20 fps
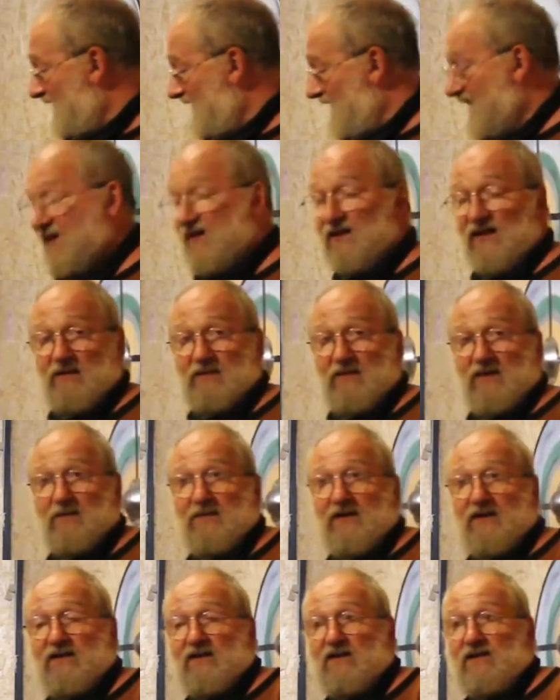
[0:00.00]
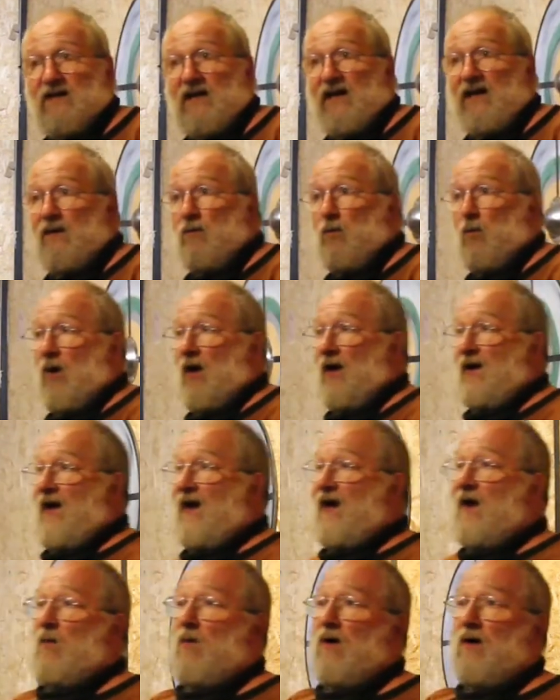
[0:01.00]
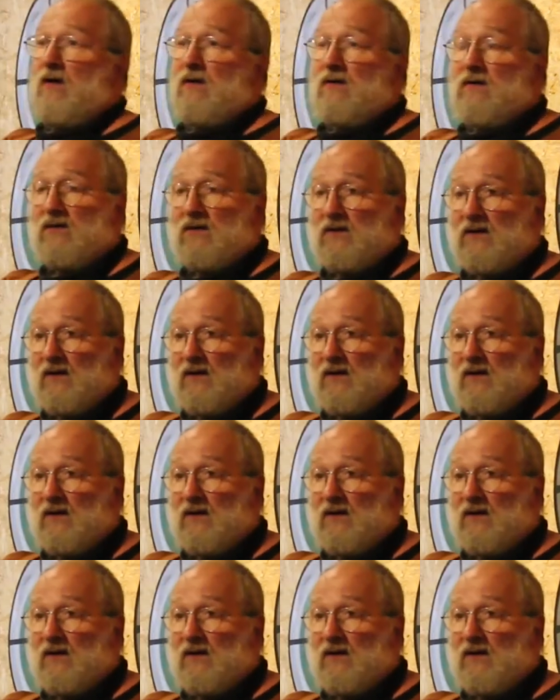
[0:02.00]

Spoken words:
18mm in an hour.